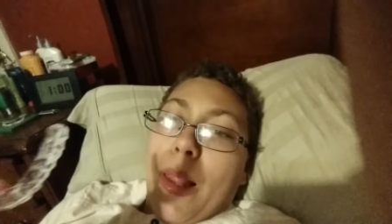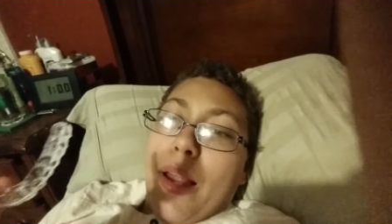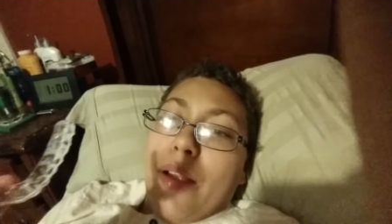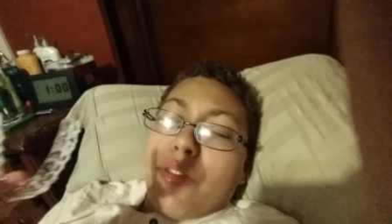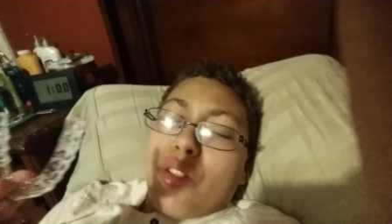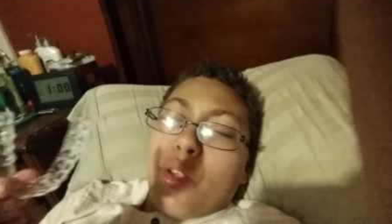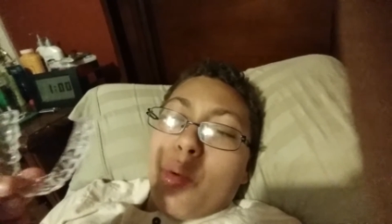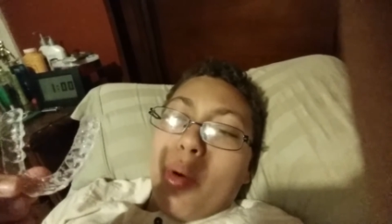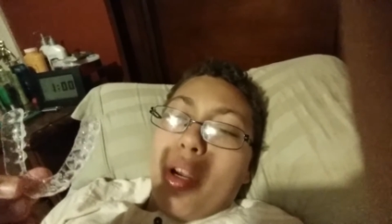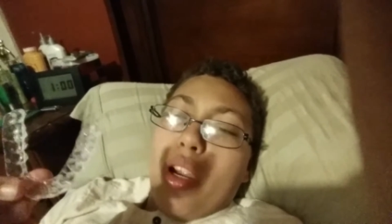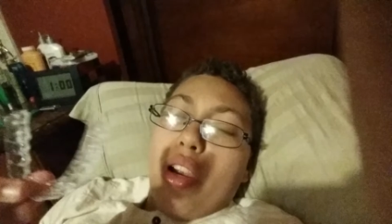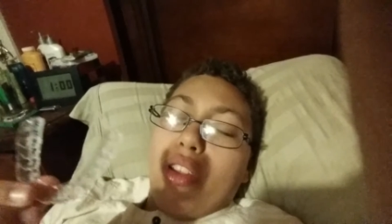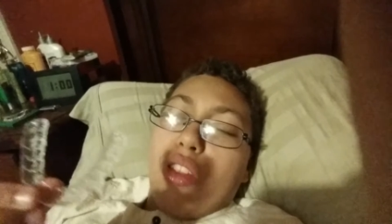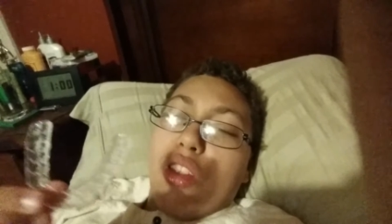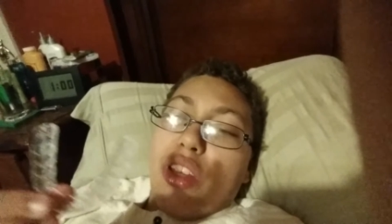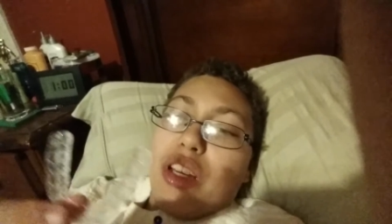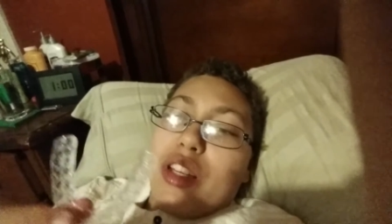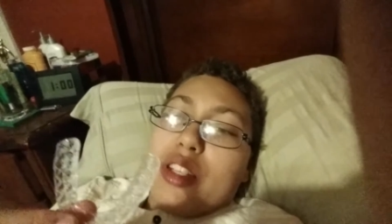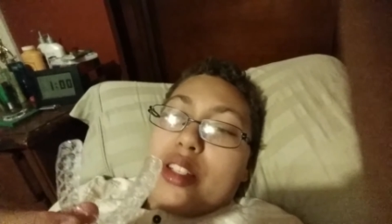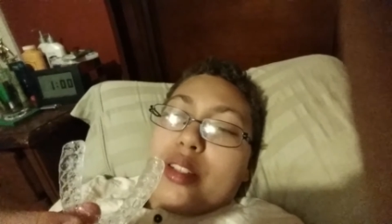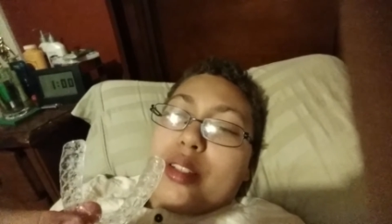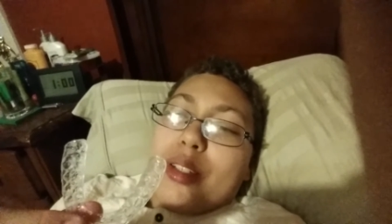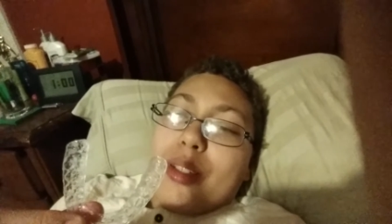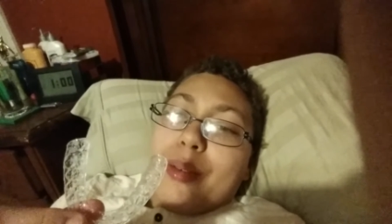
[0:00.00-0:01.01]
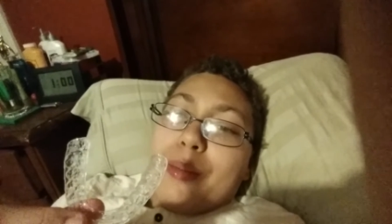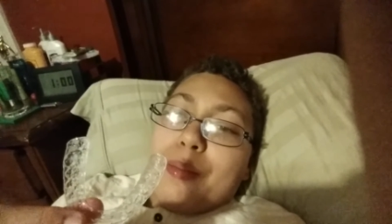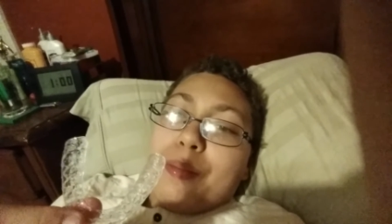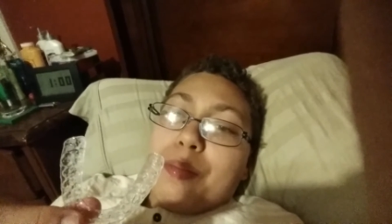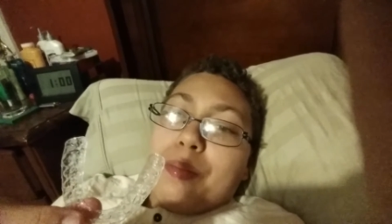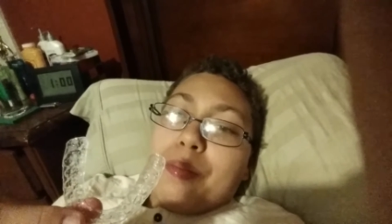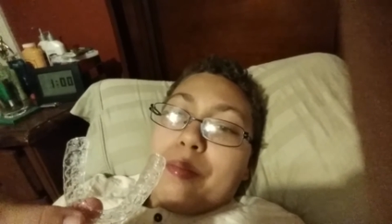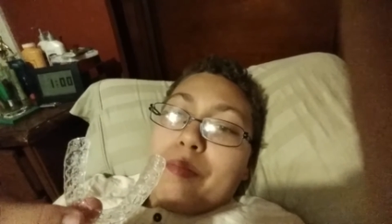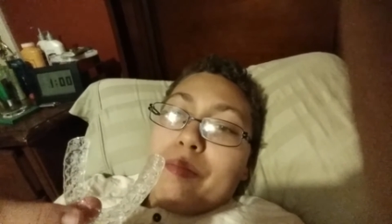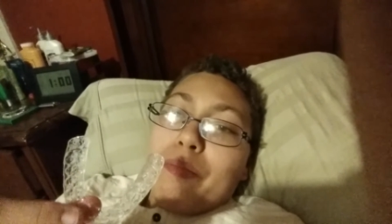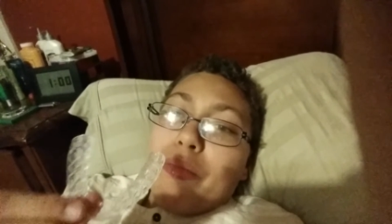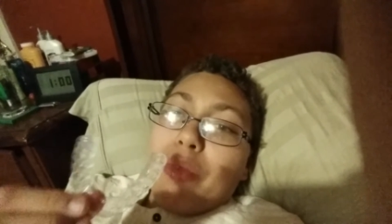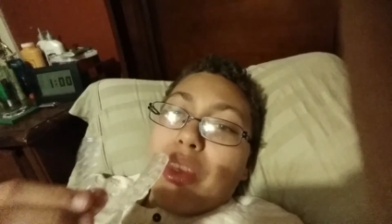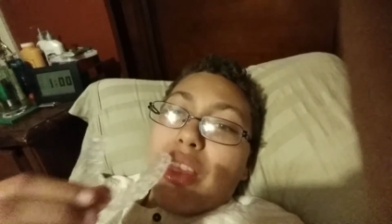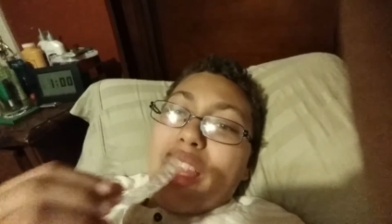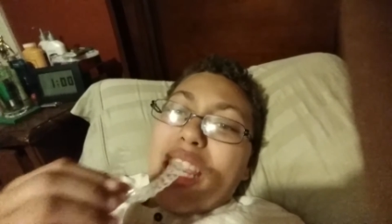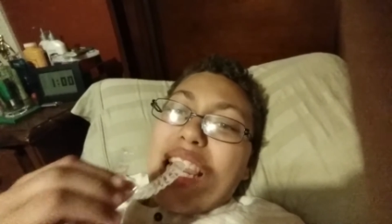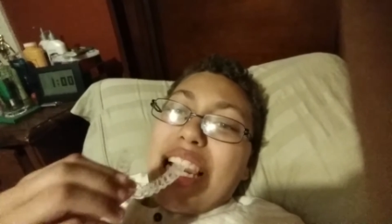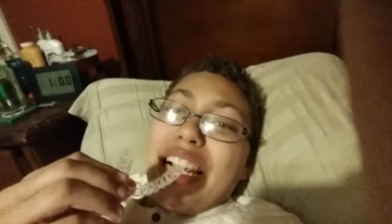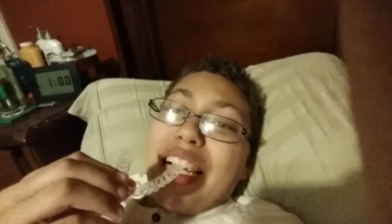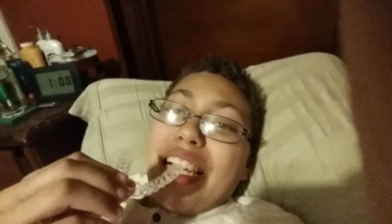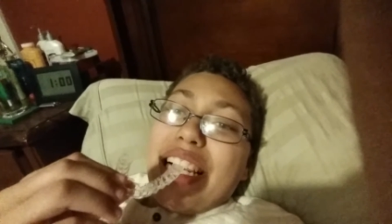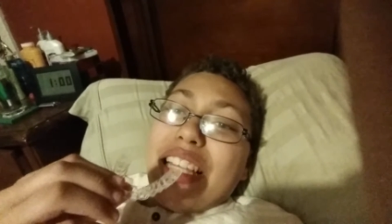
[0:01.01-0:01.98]
I have to wear this.
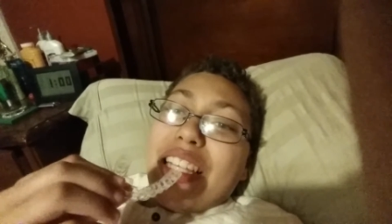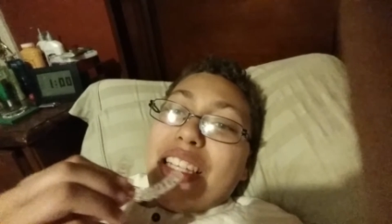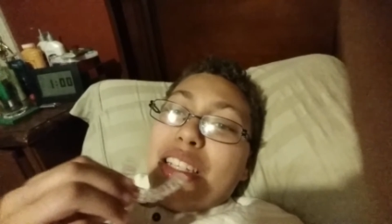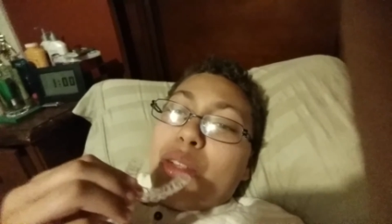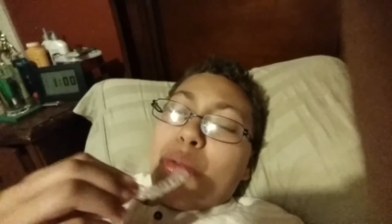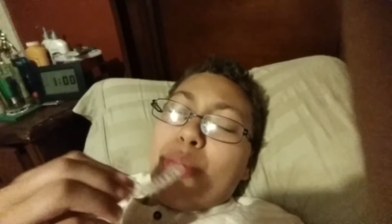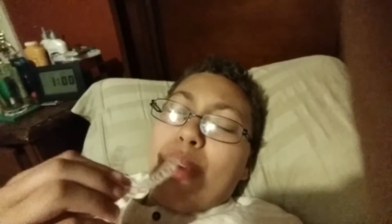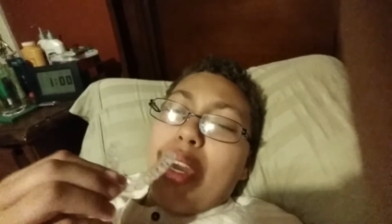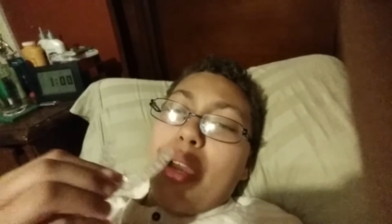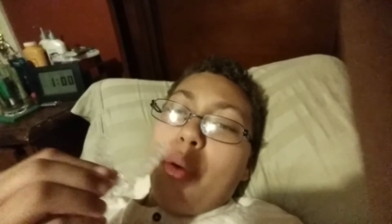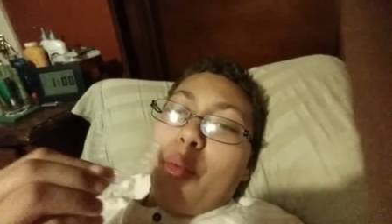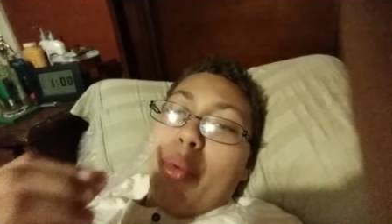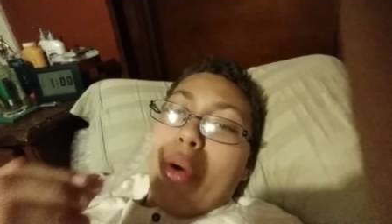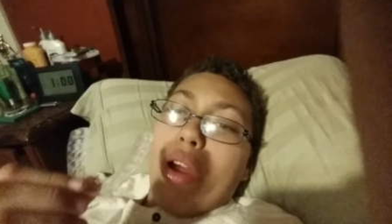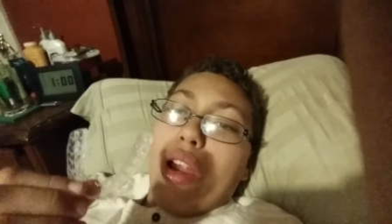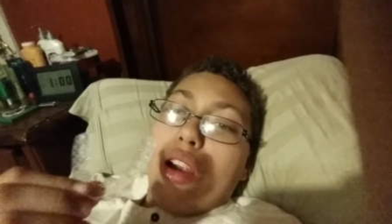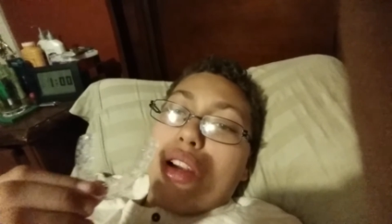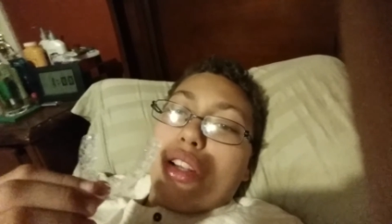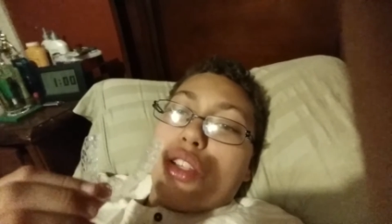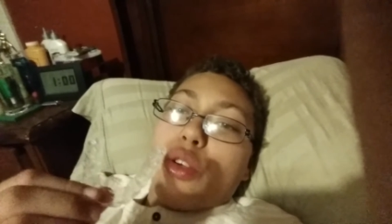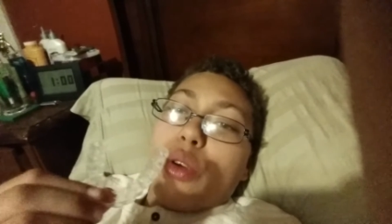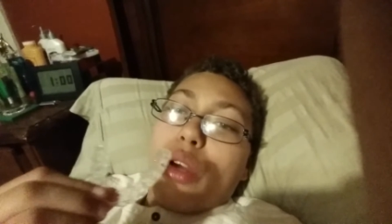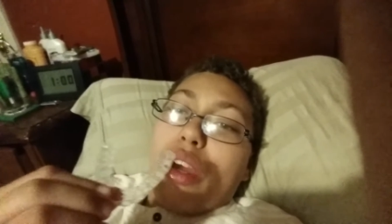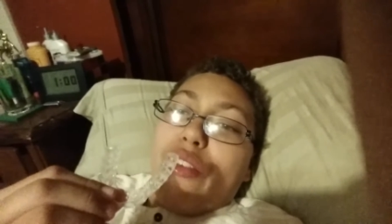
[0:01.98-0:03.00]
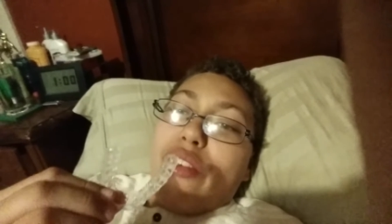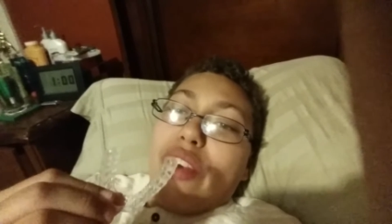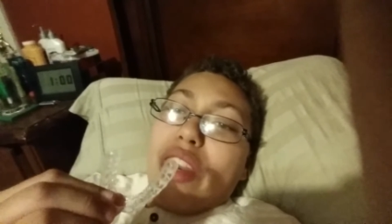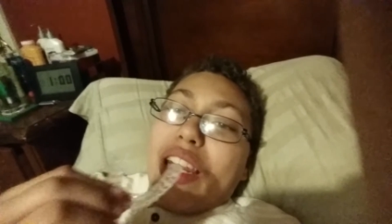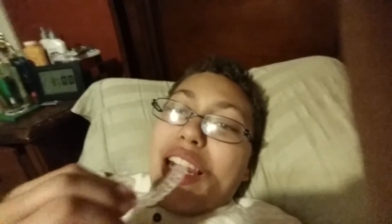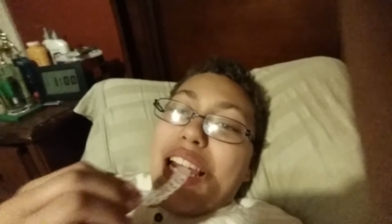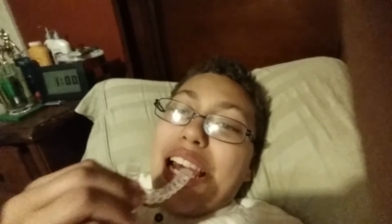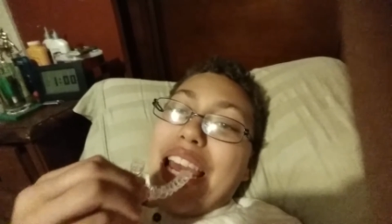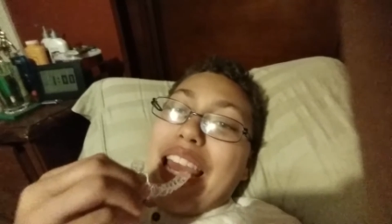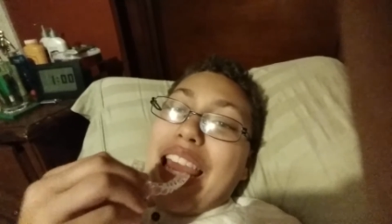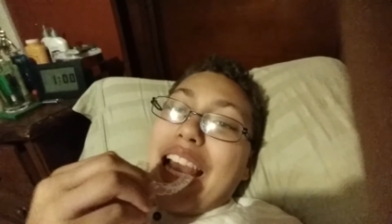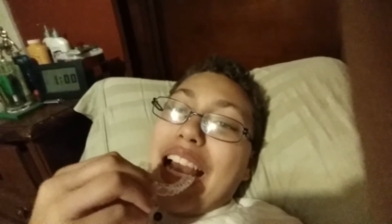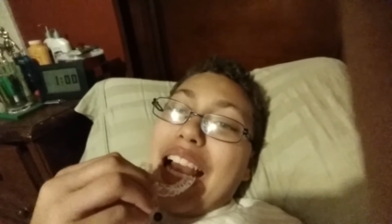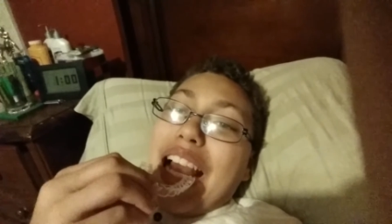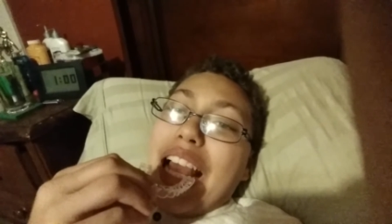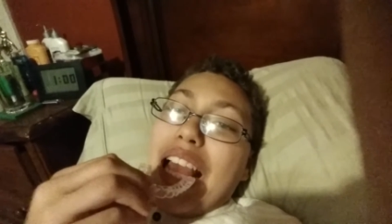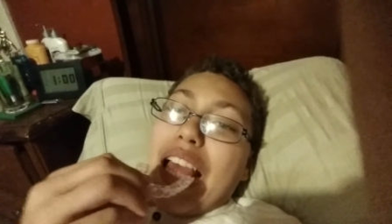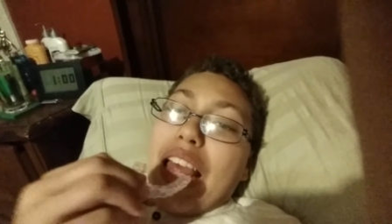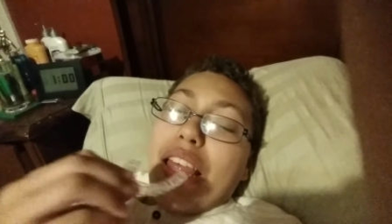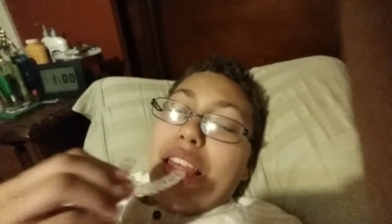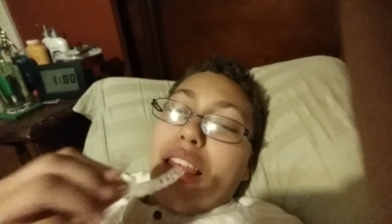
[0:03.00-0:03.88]
This is what I wear to every night